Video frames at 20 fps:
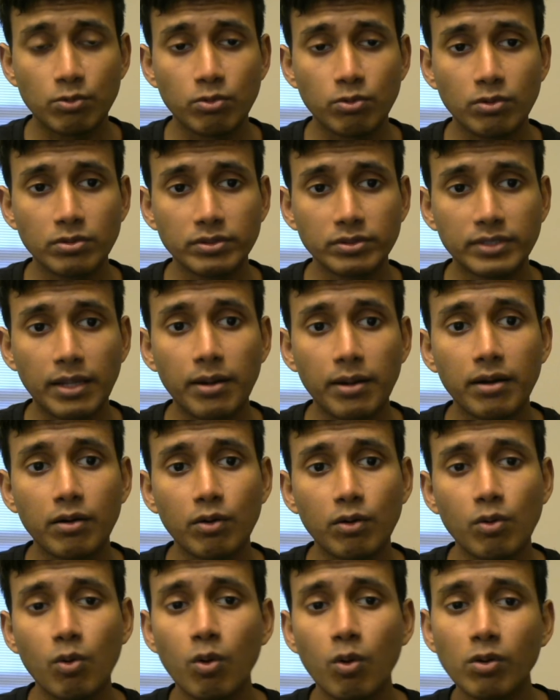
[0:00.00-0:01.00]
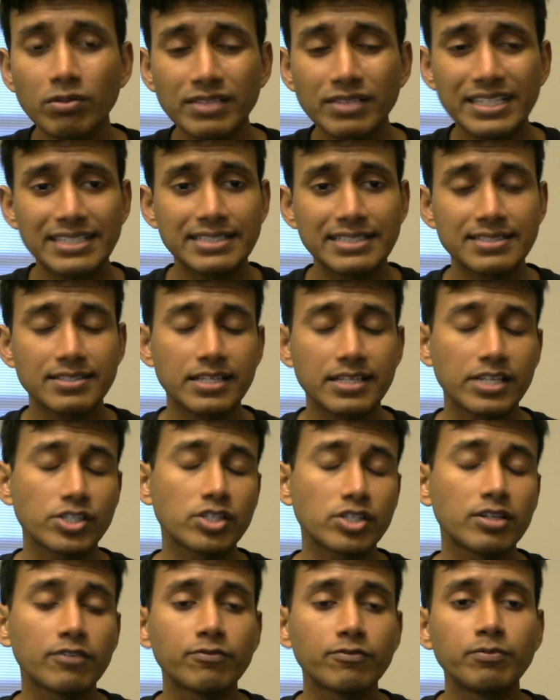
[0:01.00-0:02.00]
the only concession
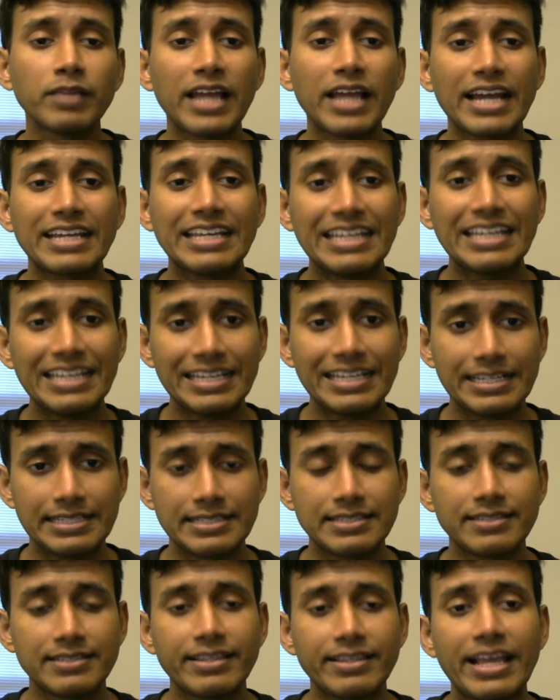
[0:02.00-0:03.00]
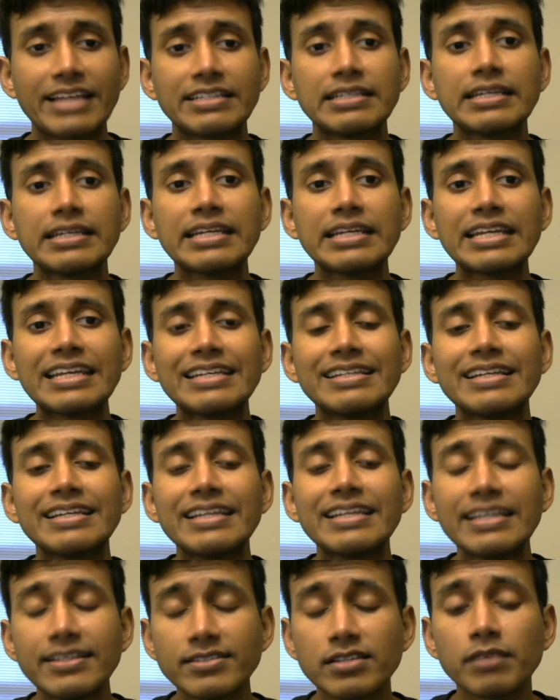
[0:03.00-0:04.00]
of black is that it
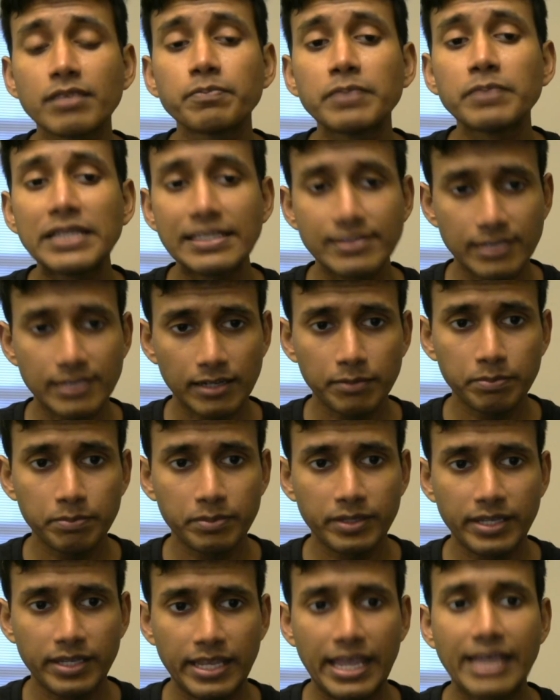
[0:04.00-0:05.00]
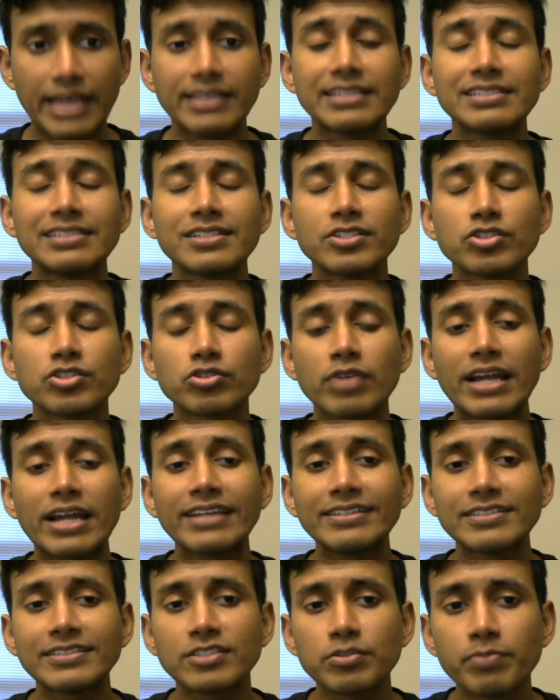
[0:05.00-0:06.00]
is a piece up, and it is trying
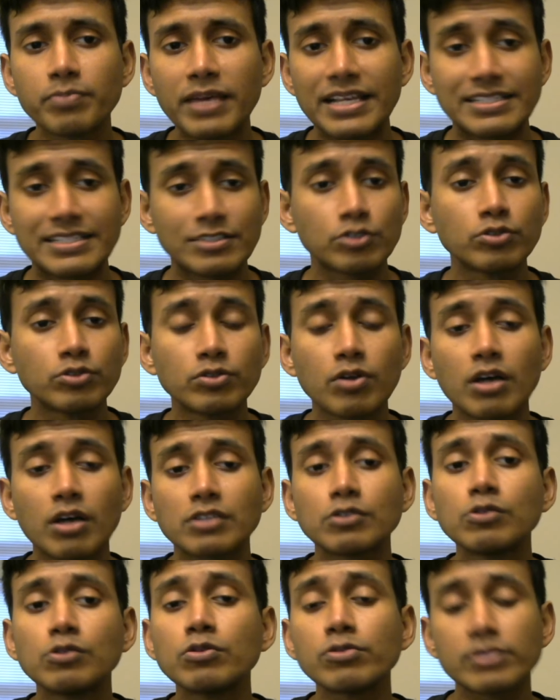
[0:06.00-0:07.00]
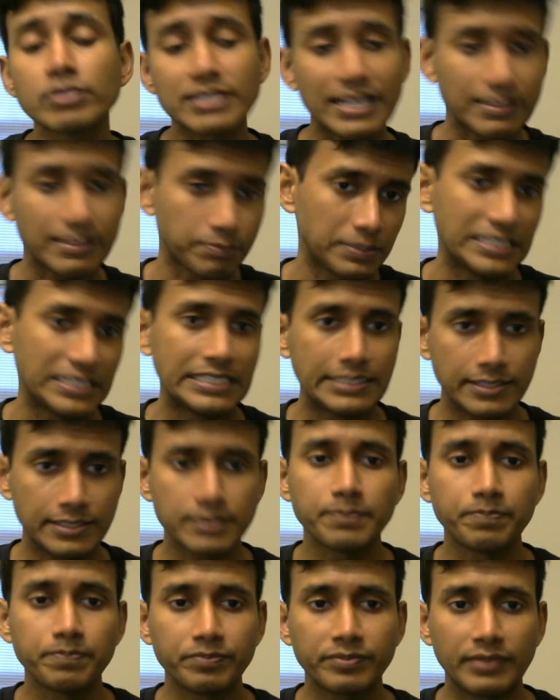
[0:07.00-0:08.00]
its best to not lose that piece,
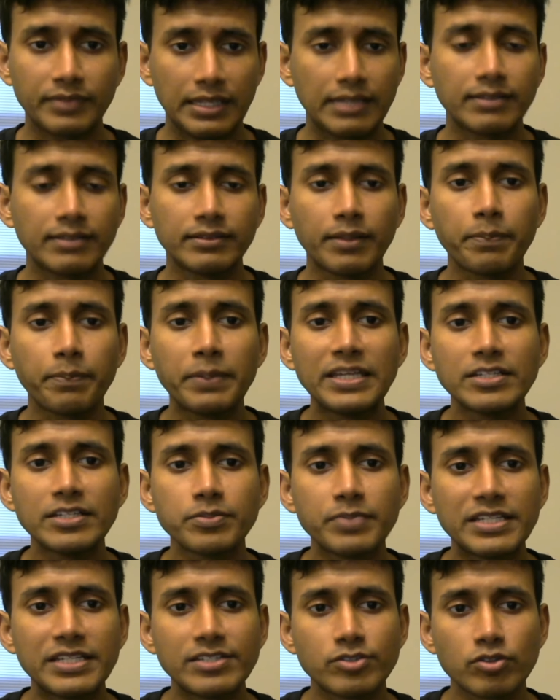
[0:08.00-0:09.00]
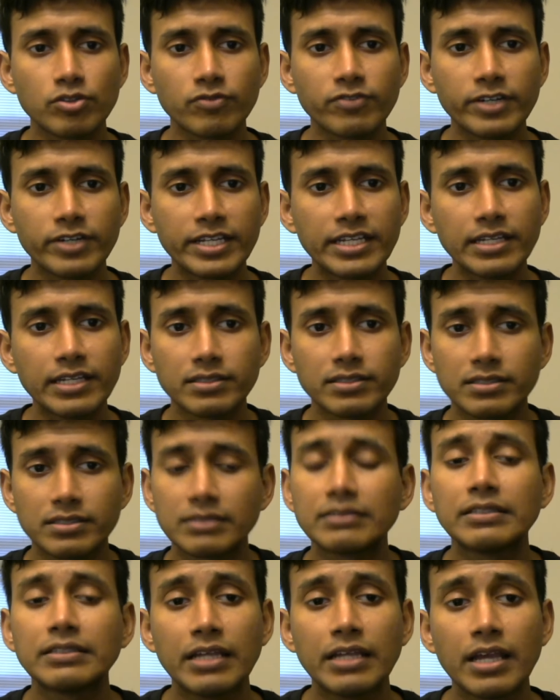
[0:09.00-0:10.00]
the pinned piece over here.
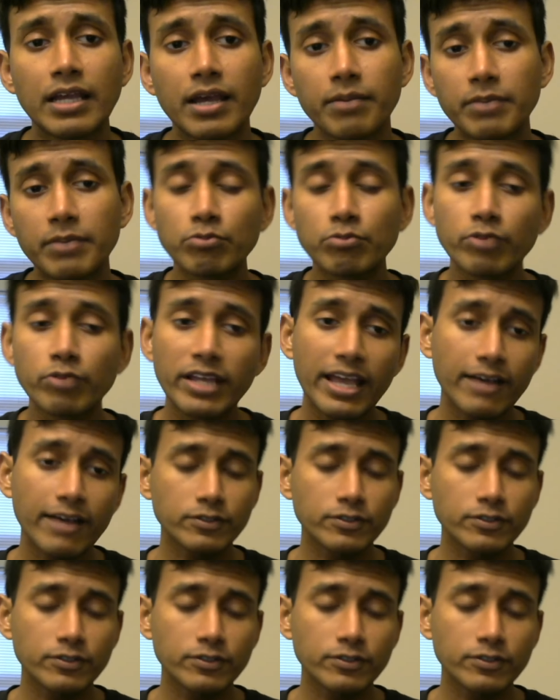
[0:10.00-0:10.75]
But we have to